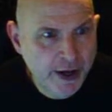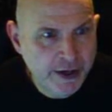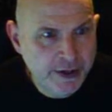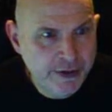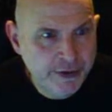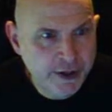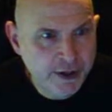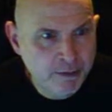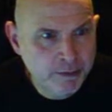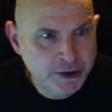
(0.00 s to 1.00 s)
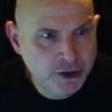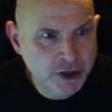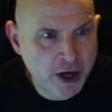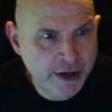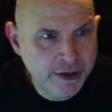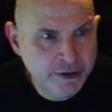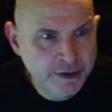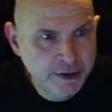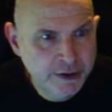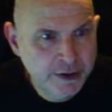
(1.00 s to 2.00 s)
Anything but China
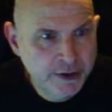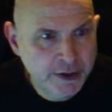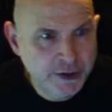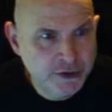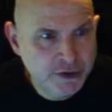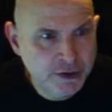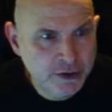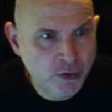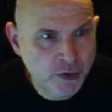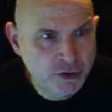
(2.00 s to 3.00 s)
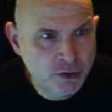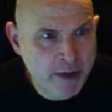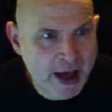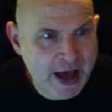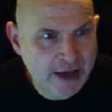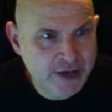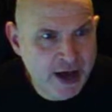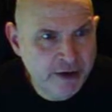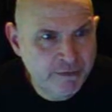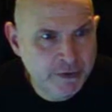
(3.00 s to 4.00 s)
is going to max
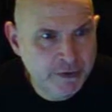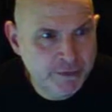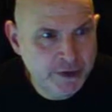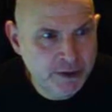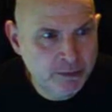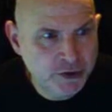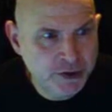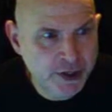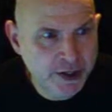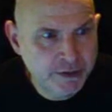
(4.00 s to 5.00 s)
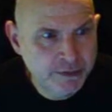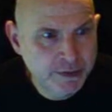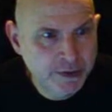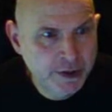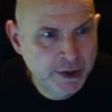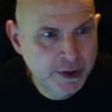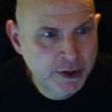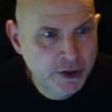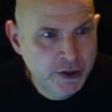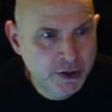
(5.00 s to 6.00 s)
out at 15%.
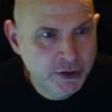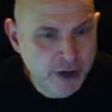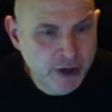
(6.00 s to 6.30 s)
The